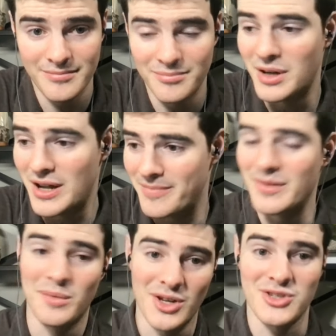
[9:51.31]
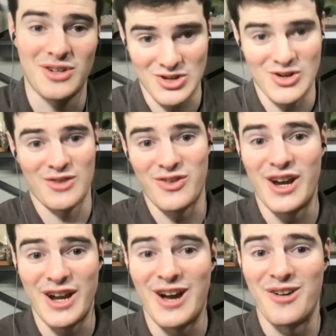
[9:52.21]
But I'm also not trying to
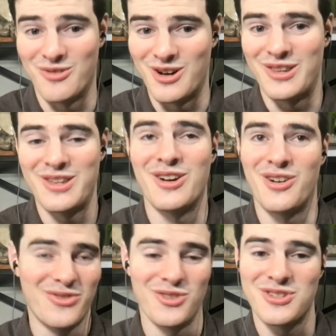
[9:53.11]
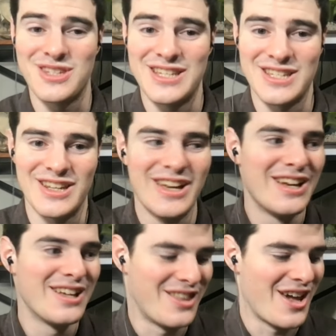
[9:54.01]
find out what, you know, a full season
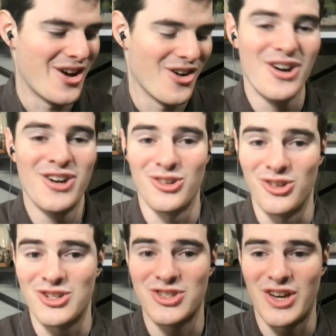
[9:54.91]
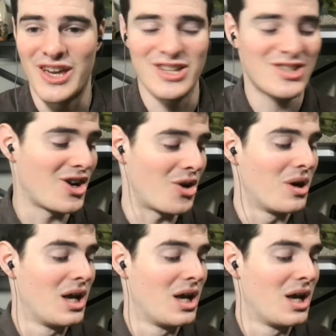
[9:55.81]
there looks like. So